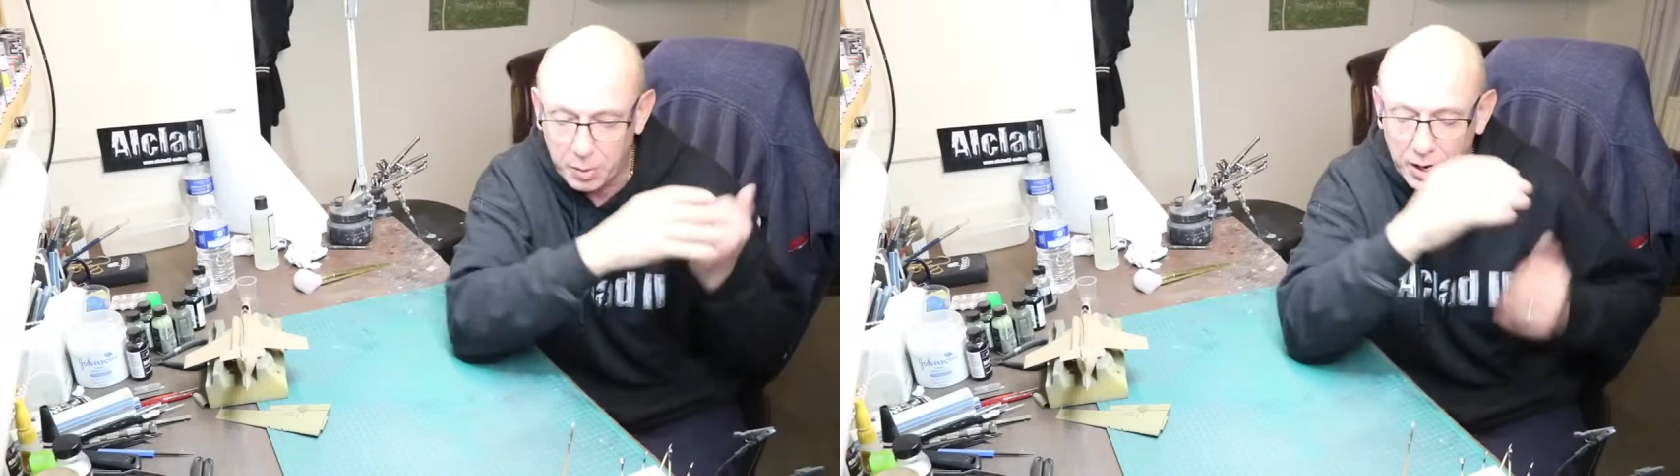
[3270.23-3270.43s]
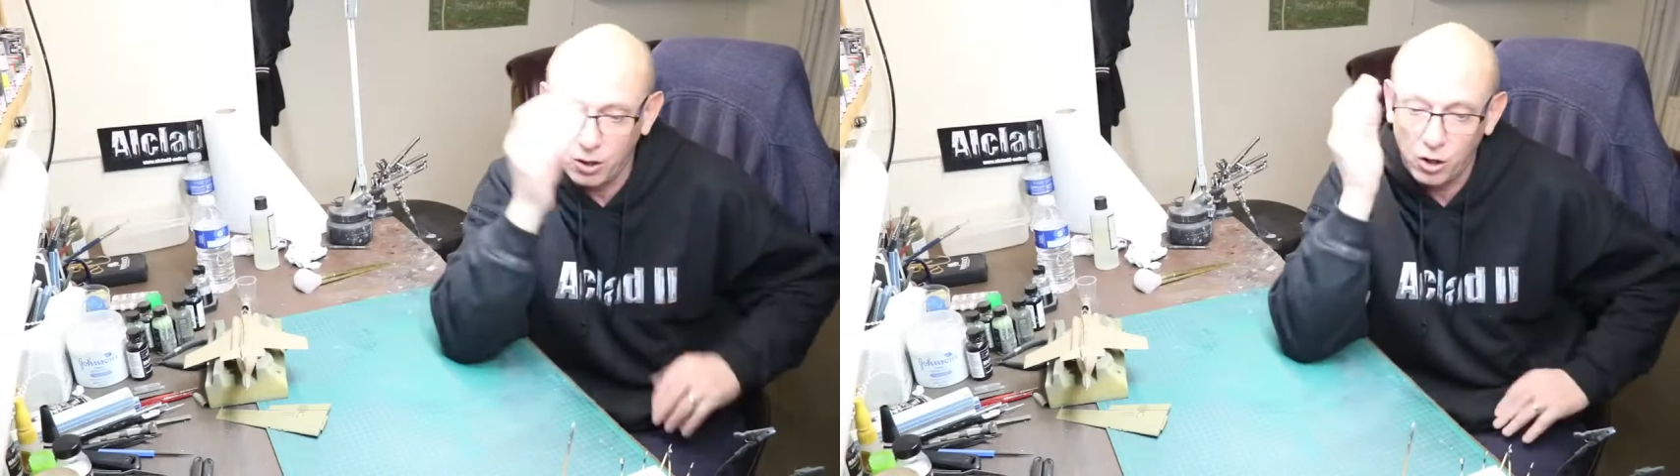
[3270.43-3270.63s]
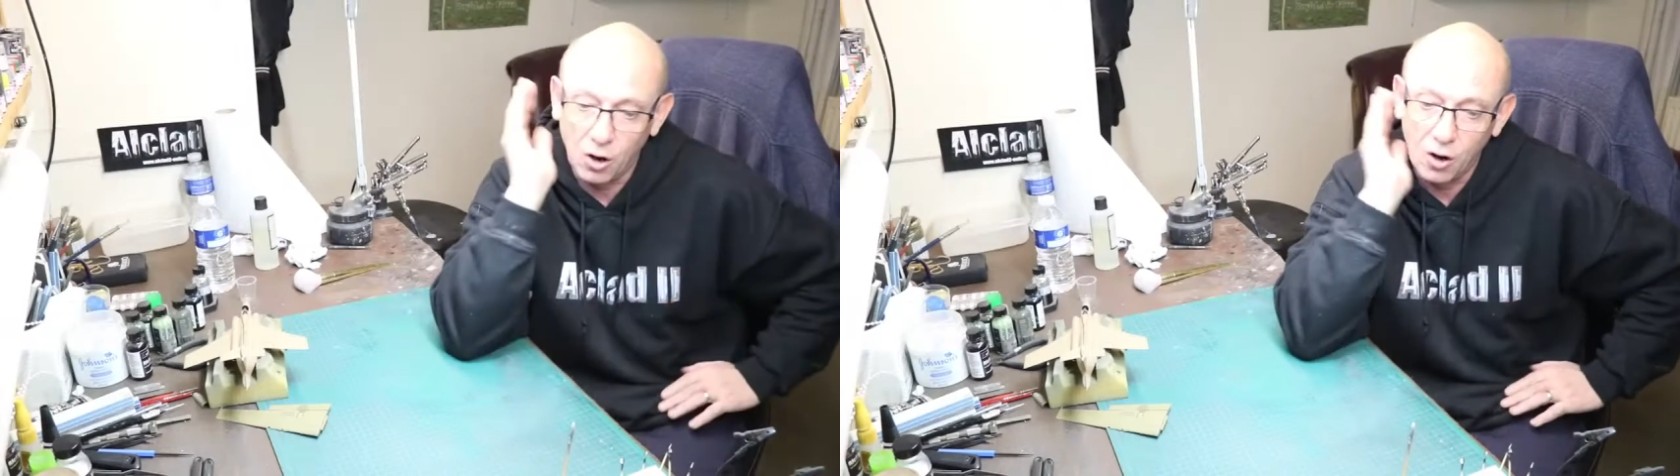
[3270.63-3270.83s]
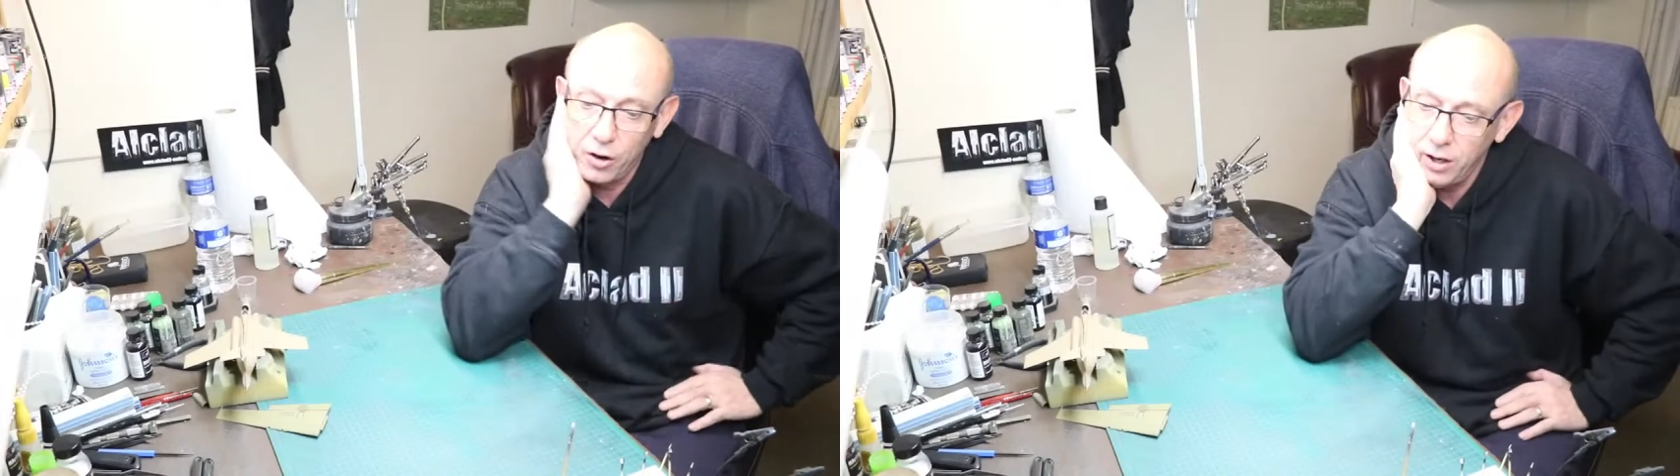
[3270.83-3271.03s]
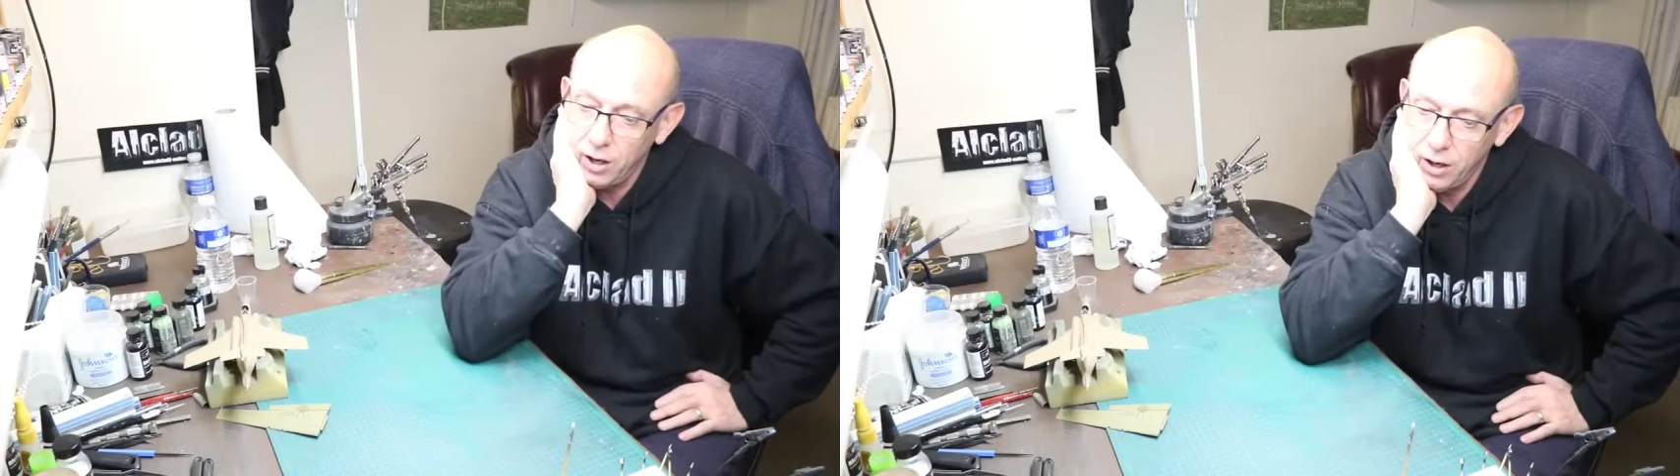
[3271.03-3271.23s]

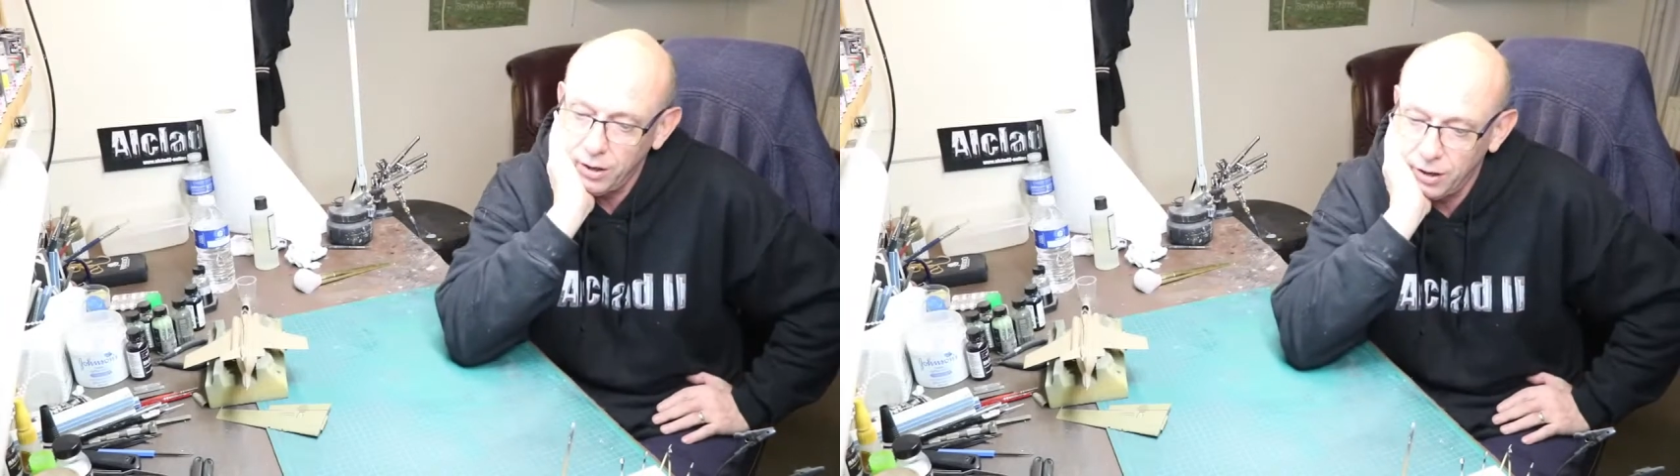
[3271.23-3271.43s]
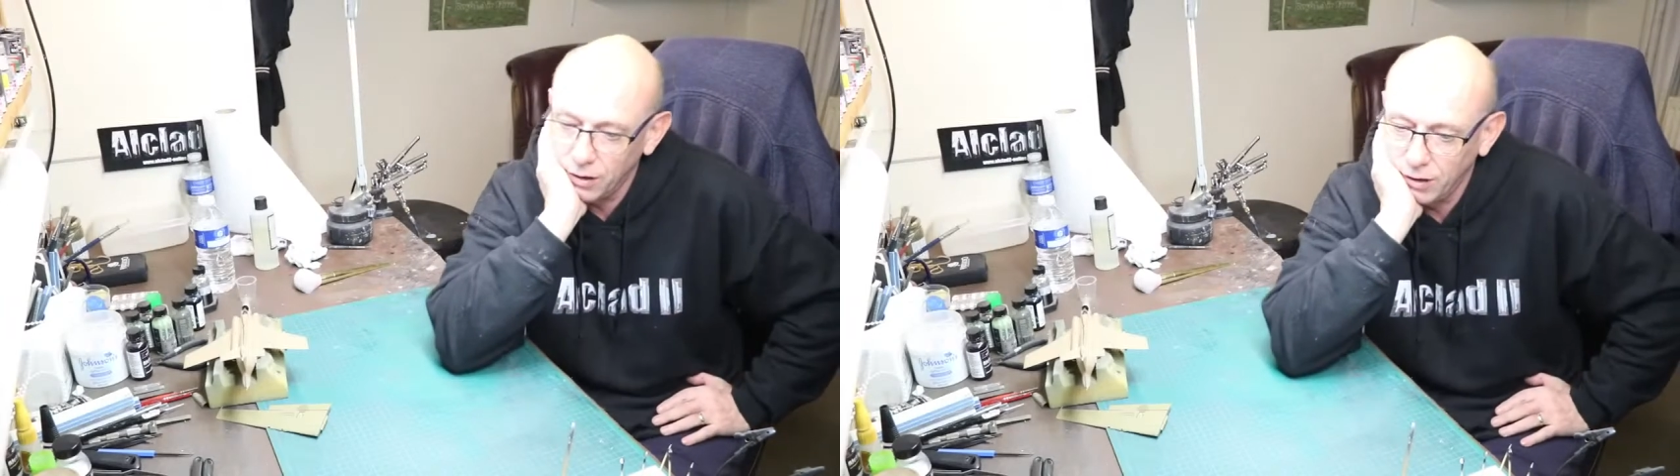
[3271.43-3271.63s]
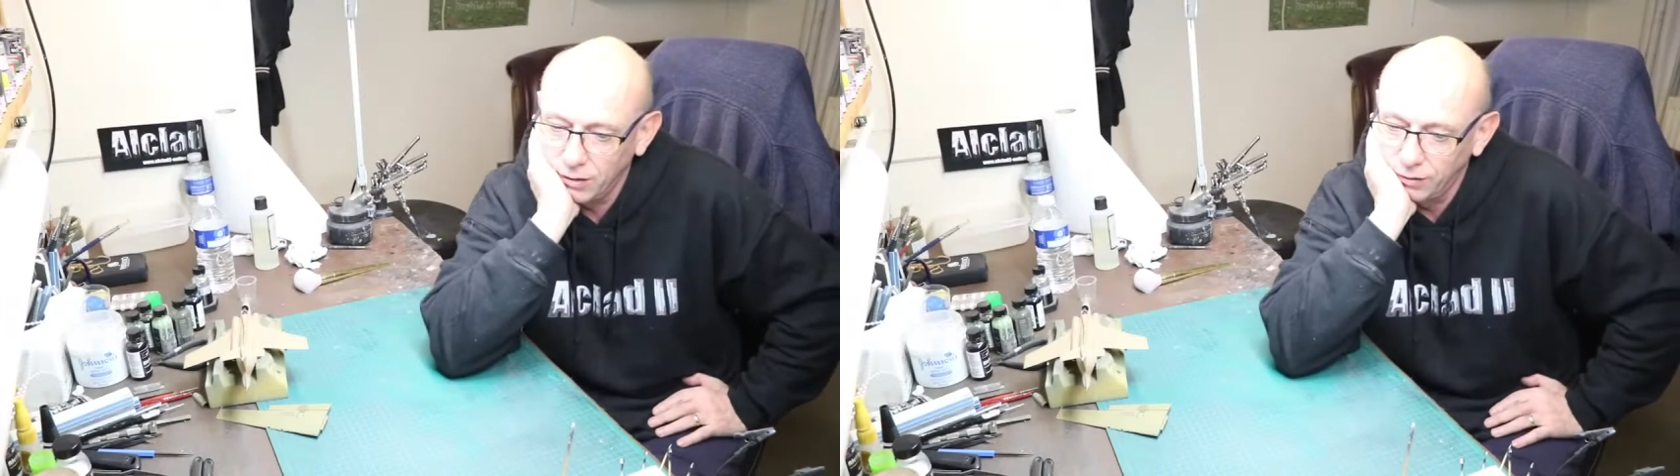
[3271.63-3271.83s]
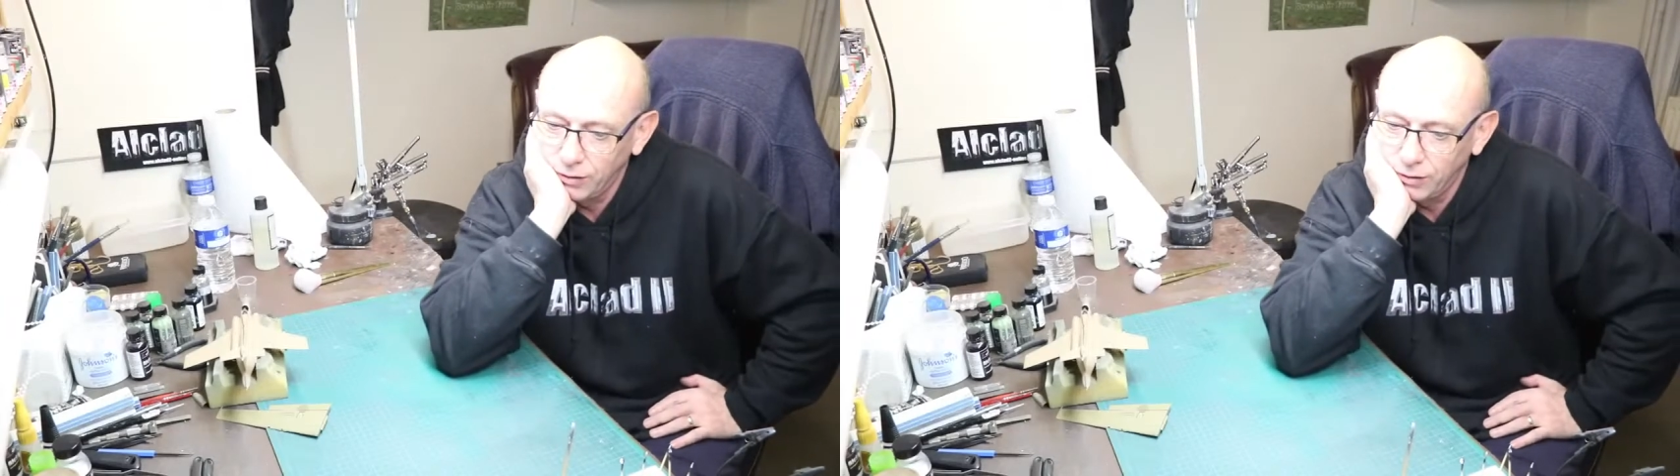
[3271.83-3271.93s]
shy, and